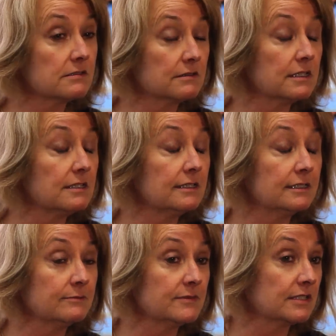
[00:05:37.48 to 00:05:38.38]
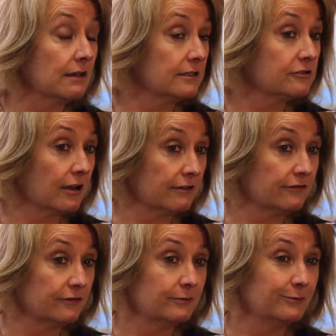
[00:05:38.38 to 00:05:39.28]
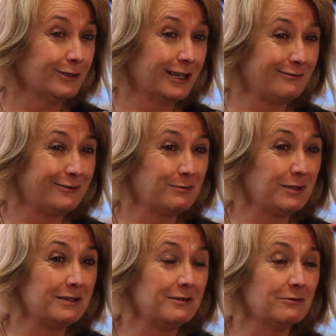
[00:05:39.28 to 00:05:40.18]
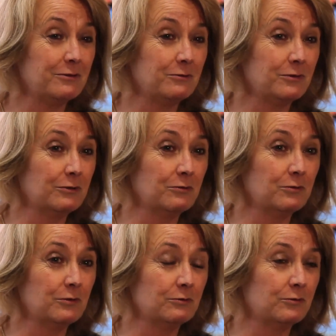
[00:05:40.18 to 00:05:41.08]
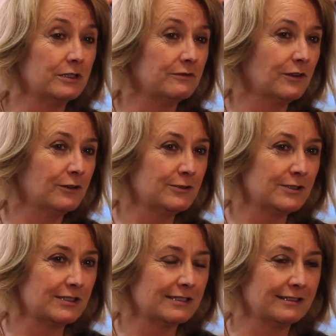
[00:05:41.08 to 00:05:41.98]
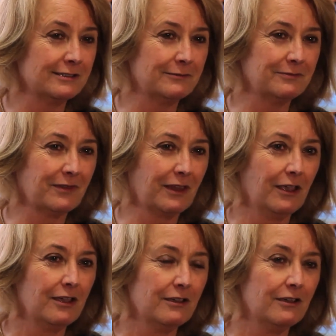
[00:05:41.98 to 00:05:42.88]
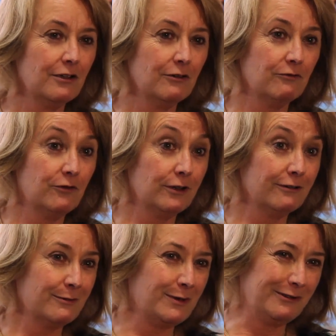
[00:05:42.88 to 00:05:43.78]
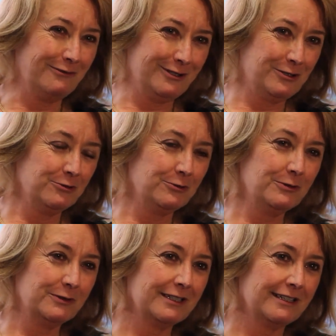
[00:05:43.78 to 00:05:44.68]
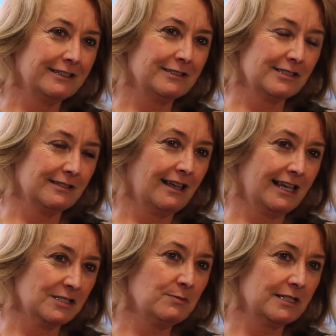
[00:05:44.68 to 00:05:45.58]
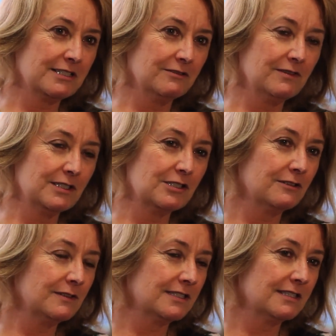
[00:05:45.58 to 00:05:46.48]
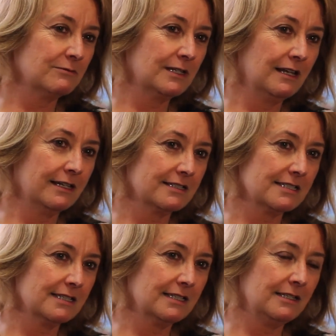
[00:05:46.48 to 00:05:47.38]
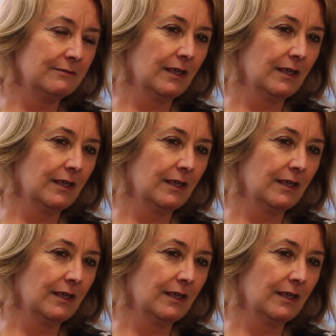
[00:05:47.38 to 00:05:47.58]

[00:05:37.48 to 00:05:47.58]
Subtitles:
The SkyDrive would have to be one of those very beneficial aspects of the service that we'd like to see.